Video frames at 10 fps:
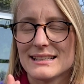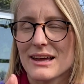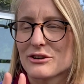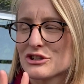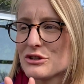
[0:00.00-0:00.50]

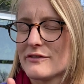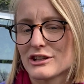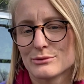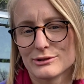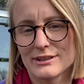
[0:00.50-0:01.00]
are 2
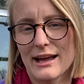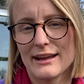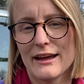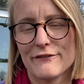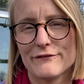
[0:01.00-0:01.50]
vegetables that I
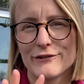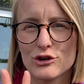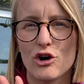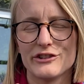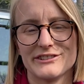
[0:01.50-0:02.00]
have
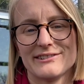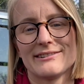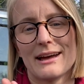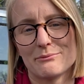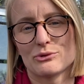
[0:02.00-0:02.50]
forgotten
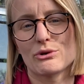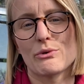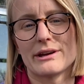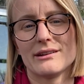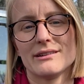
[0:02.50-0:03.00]
that I'm
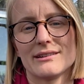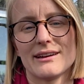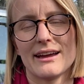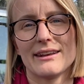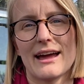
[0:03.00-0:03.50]
growing
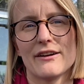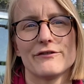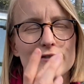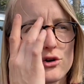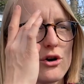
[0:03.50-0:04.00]
and have
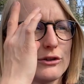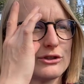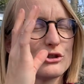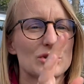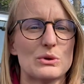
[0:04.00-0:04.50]
forgotten
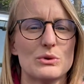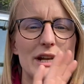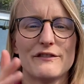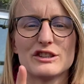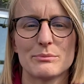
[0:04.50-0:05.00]
to
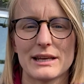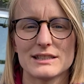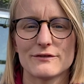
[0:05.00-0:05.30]
leave space